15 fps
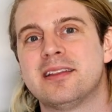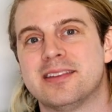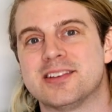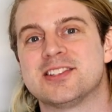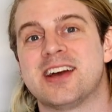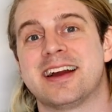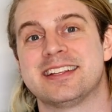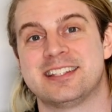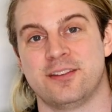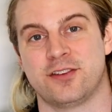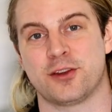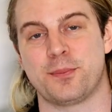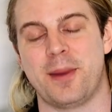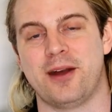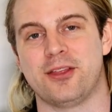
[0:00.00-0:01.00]
the
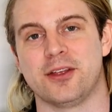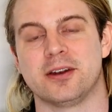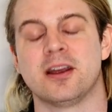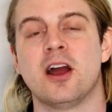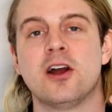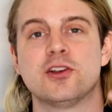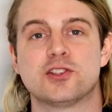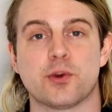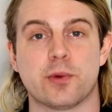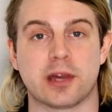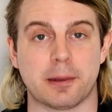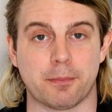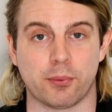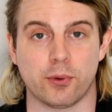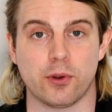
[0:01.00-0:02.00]
scientific method so we
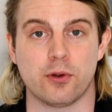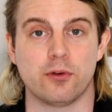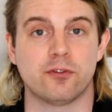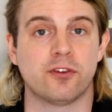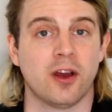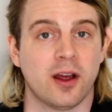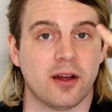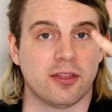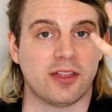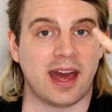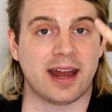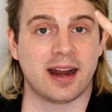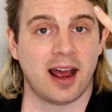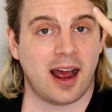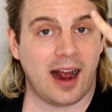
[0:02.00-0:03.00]
can prove
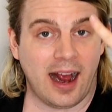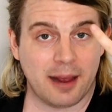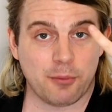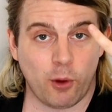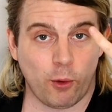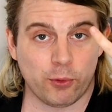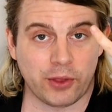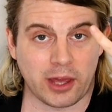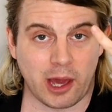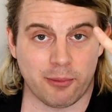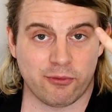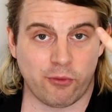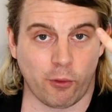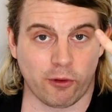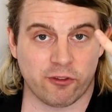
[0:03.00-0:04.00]
that I'm holding
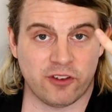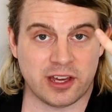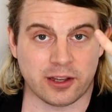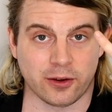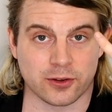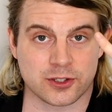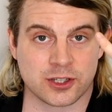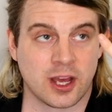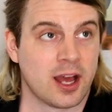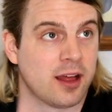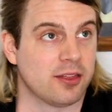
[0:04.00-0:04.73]
up four fingers,